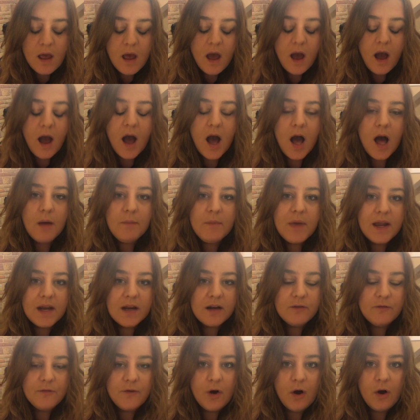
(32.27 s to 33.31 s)
And it
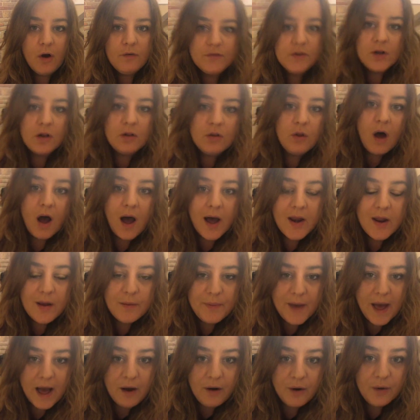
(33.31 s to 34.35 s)
involved a lot
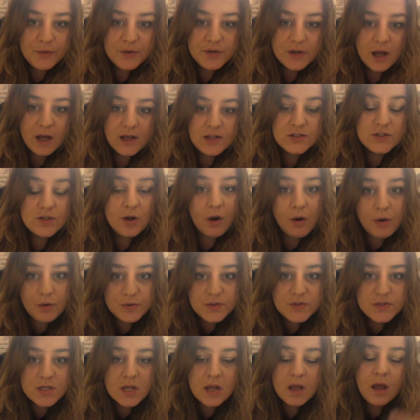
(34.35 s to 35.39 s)
about
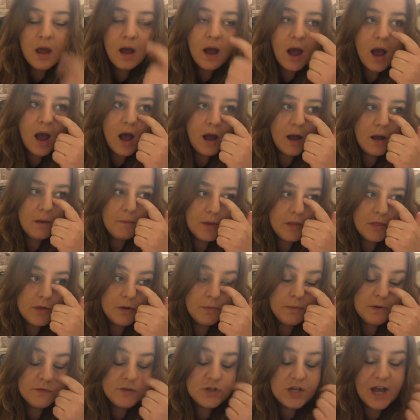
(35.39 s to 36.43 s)
assault, a little
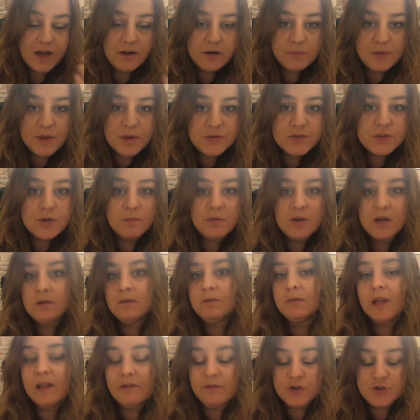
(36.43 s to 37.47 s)
bit of child abuse. So I'm going
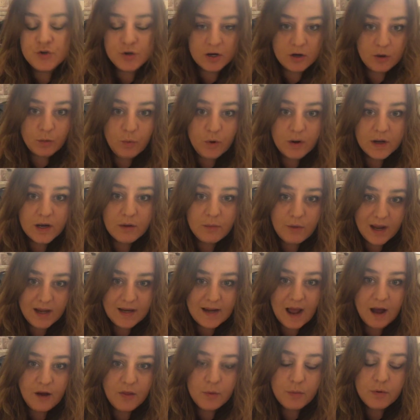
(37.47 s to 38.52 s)
to give a trigger warning right
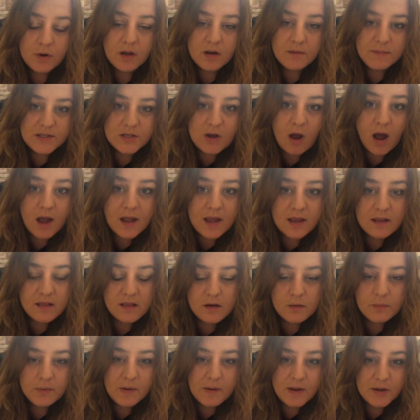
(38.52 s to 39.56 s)
now that we're going to be talking a
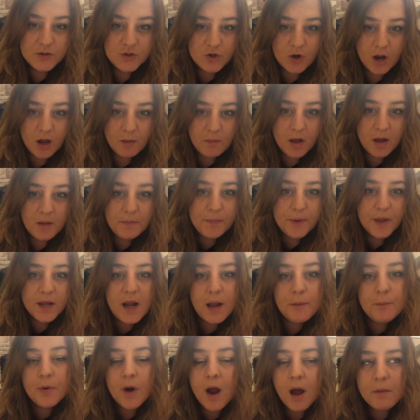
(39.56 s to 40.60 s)
little bit about trauma, but
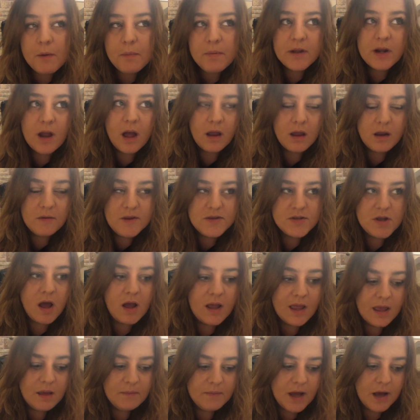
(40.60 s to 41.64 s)
I'm probably not going to be
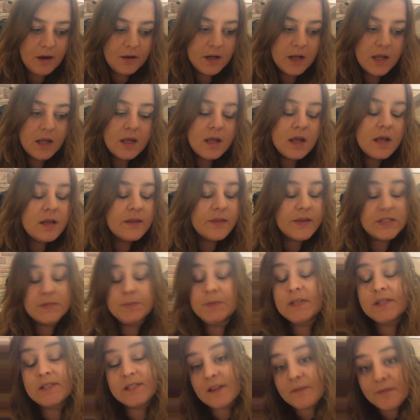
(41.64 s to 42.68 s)
talking about the
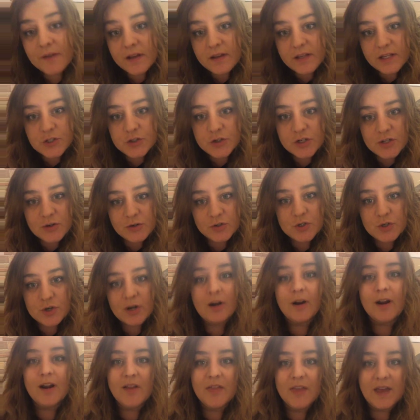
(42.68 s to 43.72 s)
specifically
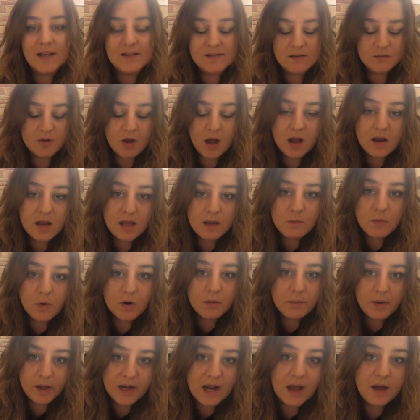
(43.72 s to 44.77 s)
triggering things. I'm talking more
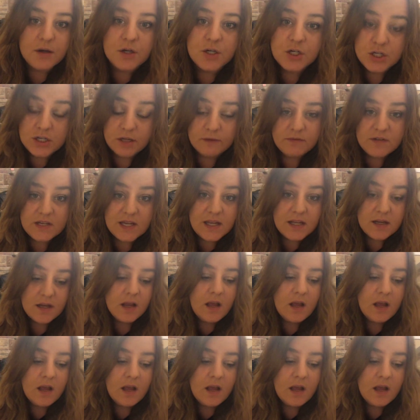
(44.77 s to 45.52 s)
about how to shift it.